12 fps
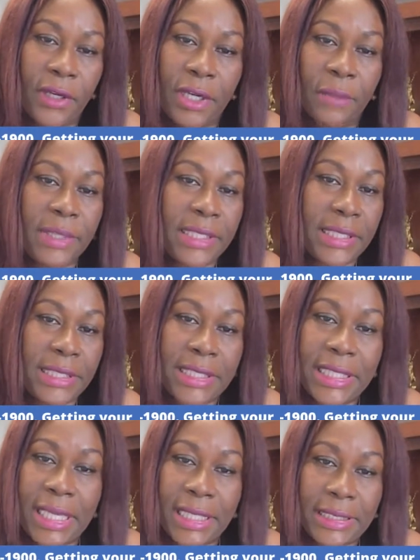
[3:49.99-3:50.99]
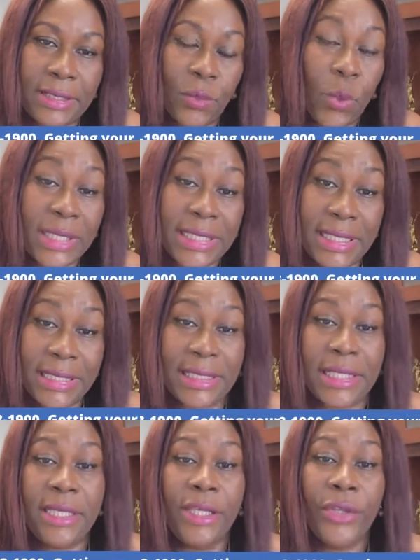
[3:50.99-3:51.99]
complete the
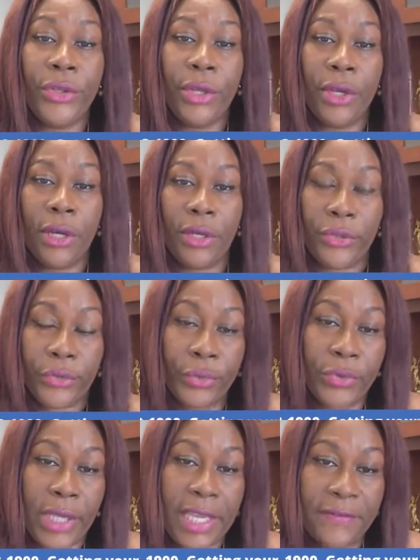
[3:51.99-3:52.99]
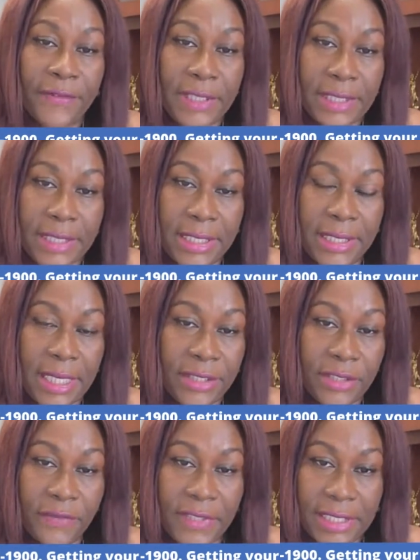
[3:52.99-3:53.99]
DS-160 through the NVC,
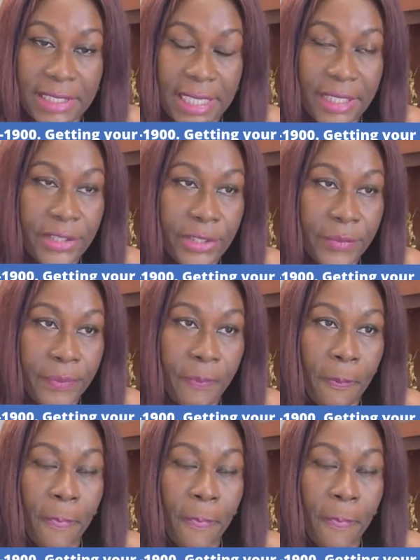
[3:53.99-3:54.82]
National Visa Center.